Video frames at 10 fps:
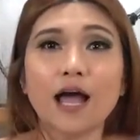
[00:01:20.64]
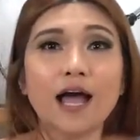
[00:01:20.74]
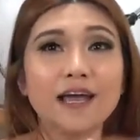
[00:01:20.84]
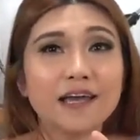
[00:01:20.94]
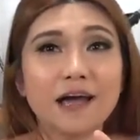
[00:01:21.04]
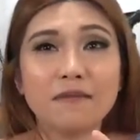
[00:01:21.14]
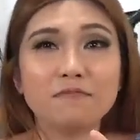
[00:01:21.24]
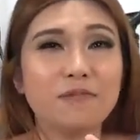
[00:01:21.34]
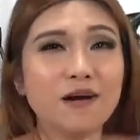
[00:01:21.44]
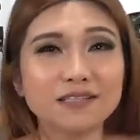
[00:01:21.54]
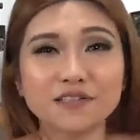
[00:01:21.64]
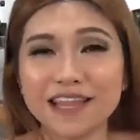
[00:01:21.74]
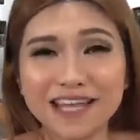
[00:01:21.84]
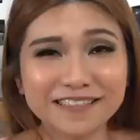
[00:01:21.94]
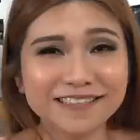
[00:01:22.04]
I unbox
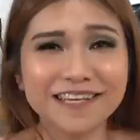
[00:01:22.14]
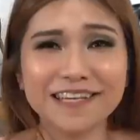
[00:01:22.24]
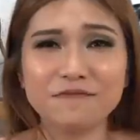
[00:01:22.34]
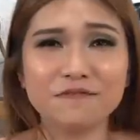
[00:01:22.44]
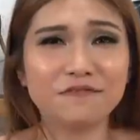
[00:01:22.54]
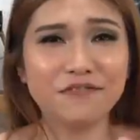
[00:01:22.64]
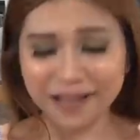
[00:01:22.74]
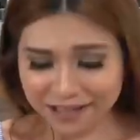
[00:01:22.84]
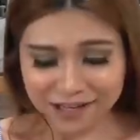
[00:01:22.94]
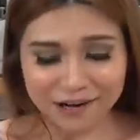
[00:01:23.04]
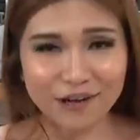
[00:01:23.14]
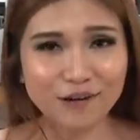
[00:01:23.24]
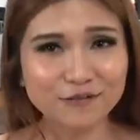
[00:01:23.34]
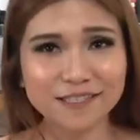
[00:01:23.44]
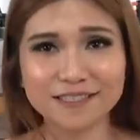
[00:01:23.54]
things in funny
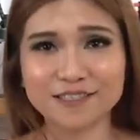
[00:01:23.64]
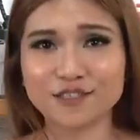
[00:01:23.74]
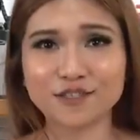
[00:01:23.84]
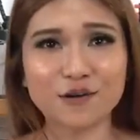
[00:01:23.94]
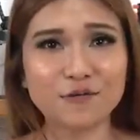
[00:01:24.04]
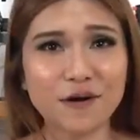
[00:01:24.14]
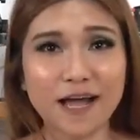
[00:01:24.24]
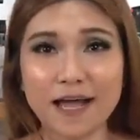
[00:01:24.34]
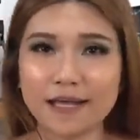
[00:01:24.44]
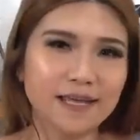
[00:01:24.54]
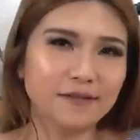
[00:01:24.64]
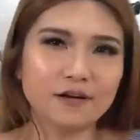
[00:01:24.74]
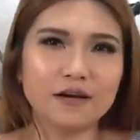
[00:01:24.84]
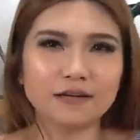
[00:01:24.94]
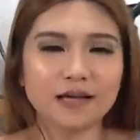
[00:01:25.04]
clothes, so I can't
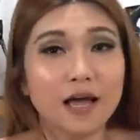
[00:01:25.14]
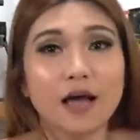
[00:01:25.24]
talk.